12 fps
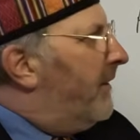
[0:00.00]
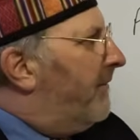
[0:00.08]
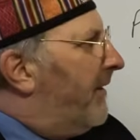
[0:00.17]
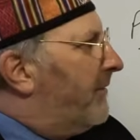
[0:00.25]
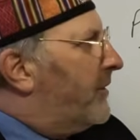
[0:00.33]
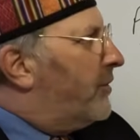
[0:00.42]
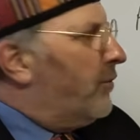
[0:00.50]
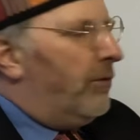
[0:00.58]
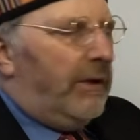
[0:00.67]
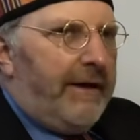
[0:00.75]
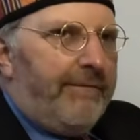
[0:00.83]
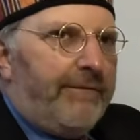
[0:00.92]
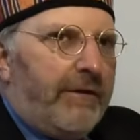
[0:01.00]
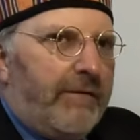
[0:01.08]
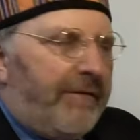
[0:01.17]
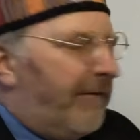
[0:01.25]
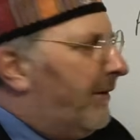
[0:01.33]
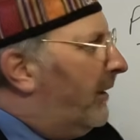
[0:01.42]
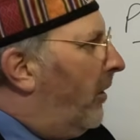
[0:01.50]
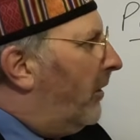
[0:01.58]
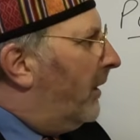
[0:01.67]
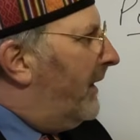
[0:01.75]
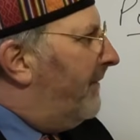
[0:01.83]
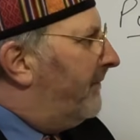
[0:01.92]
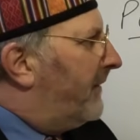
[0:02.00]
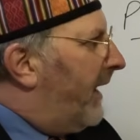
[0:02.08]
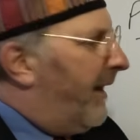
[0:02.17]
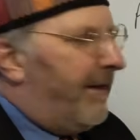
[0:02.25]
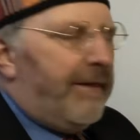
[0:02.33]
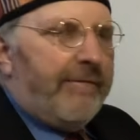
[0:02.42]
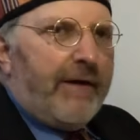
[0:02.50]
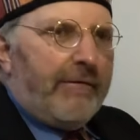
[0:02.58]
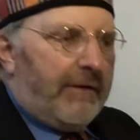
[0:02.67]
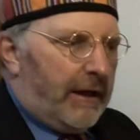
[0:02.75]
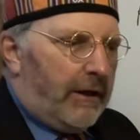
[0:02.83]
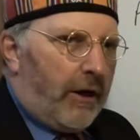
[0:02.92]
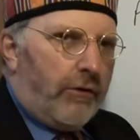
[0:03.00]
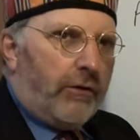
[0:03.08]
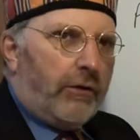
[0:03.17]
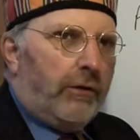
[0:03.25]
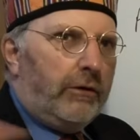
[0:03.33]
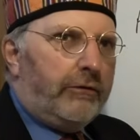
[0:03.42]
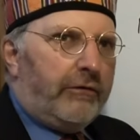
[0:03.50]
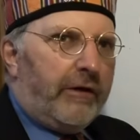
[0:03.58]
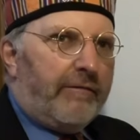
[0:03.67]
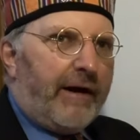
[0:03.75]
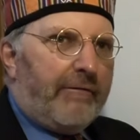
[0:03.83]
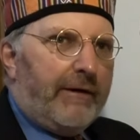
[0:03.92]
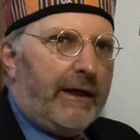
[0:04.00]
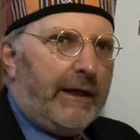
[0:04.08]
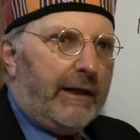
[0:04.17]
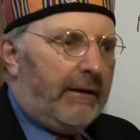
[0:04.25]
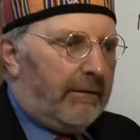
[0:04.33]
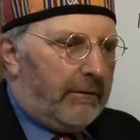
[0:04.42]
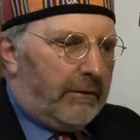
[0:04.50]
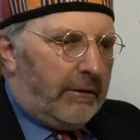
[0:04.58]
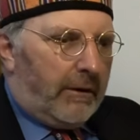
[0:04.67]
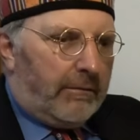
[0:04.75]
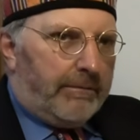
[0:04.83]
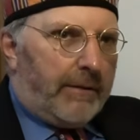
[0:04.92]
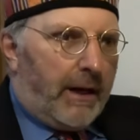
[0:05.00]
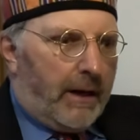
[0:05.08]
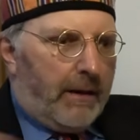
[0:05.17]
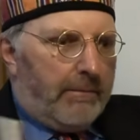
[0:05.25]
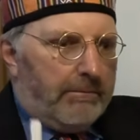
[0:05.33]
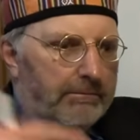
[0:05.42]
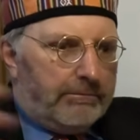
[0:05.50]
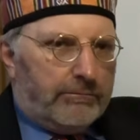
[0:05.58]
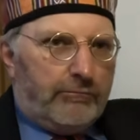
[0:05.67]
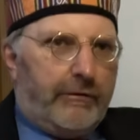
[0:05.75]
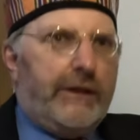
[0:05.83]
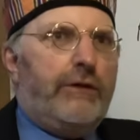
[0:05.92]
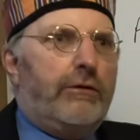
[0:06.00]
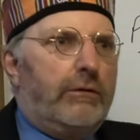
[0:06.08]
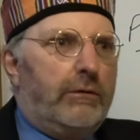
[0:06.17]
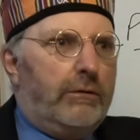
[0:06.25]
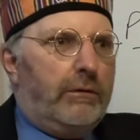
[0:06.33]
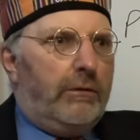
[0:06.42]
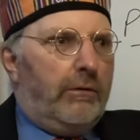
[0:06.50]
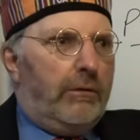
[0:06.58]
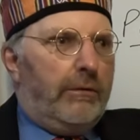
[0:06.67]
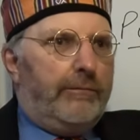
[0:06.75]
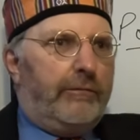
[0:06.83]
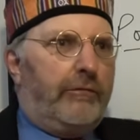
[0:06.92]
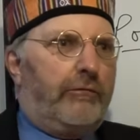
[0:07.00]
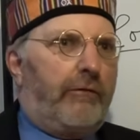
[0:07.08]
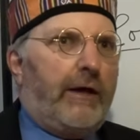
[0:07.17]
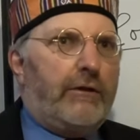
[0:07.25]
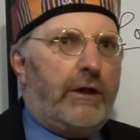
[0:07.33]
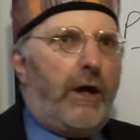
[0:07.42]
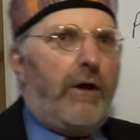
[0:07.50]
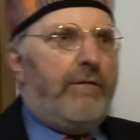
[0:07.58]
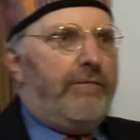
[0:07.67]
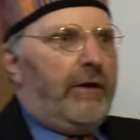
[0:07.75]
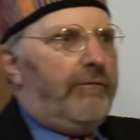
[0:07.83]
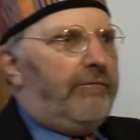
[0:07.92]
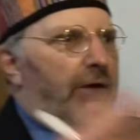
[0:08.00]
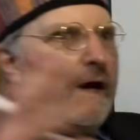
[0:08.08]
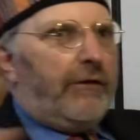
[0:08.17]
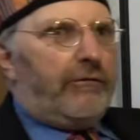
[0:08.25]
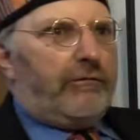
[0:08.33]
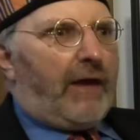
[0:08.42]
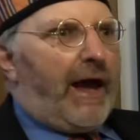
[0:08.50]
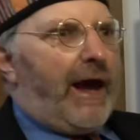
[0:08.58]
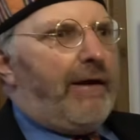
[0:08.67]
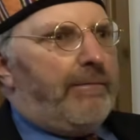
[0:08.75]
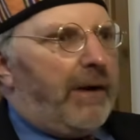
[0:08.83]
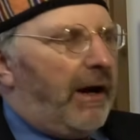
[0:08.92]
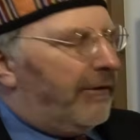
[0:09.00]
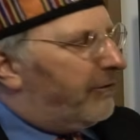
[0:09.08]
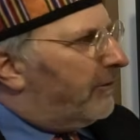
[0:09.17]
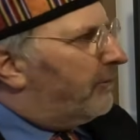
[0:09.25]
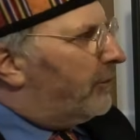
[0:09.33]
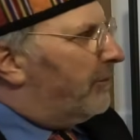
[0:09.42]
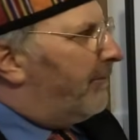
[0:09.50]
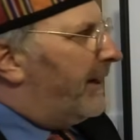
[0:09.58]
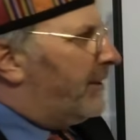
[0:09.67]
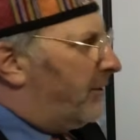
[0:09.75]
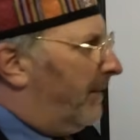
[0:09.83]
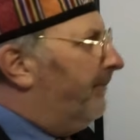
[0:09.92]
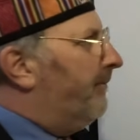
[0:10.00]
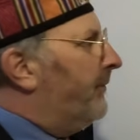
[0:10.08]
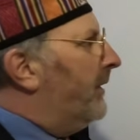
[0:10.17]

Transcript: the very short-lived to the very long-lived, and the very local to the very, regional, or stretching over vast parts of Eurasia.